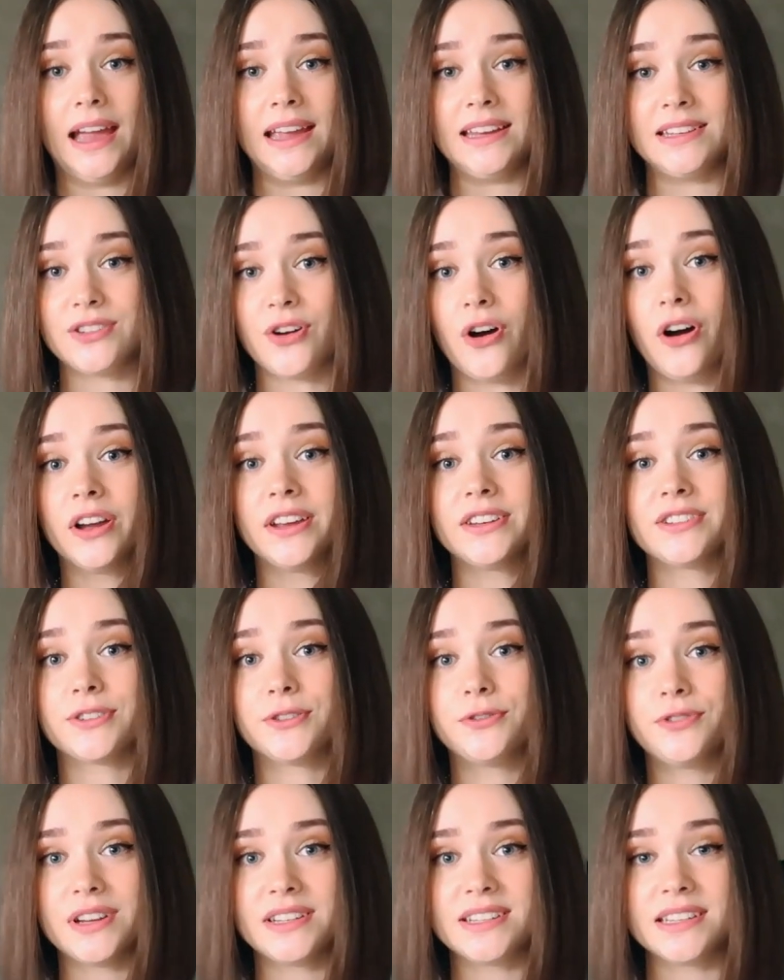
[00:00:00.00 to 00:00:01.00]
a
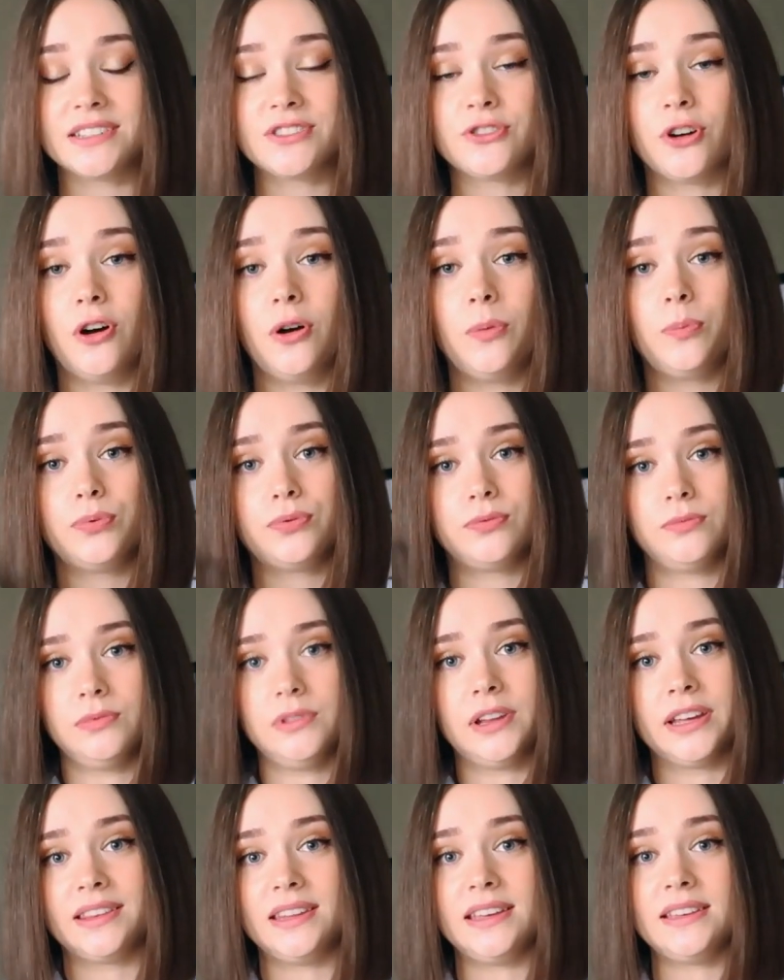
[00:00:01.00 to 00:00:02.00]
tighter fitting top
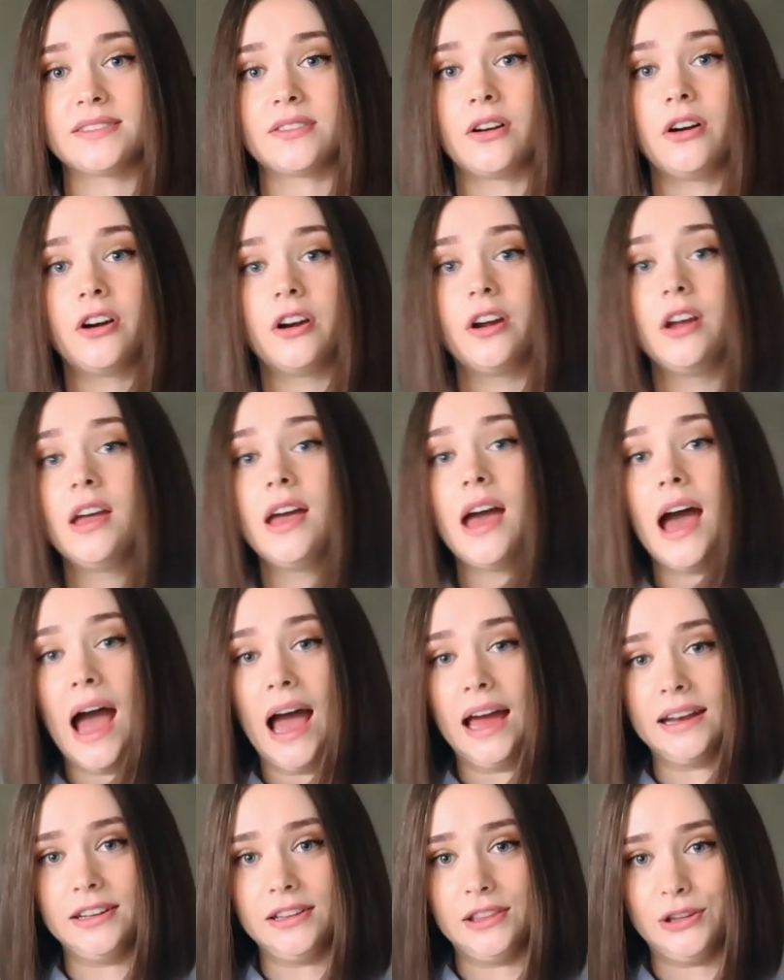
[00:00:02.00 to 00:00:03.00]
like these are
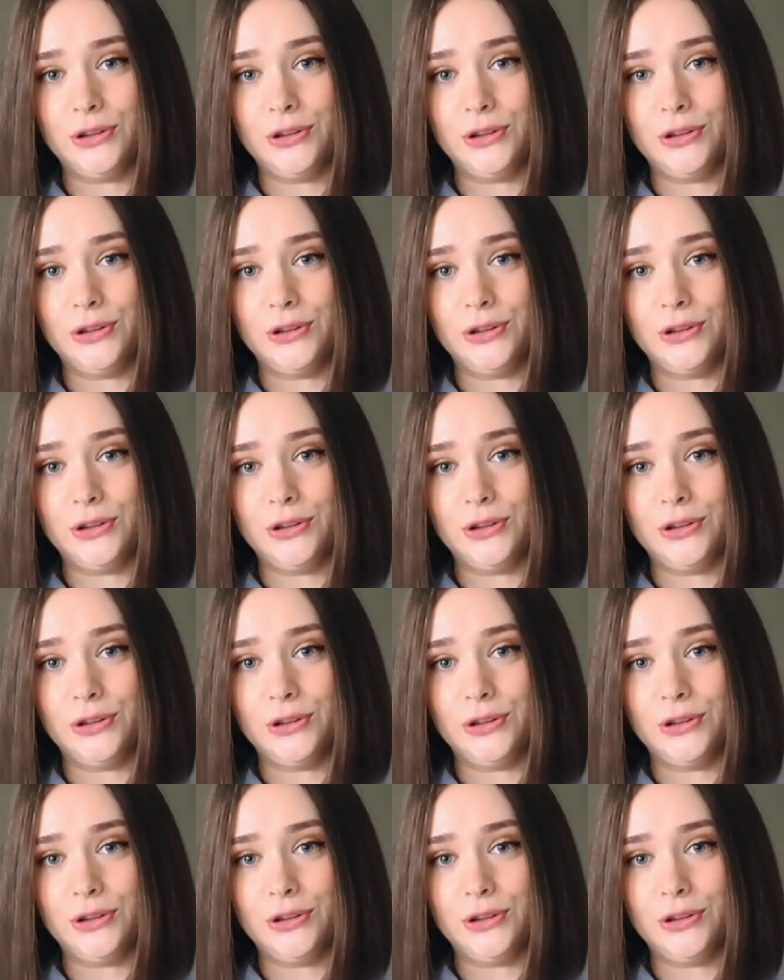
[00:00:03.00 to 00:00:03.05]
and a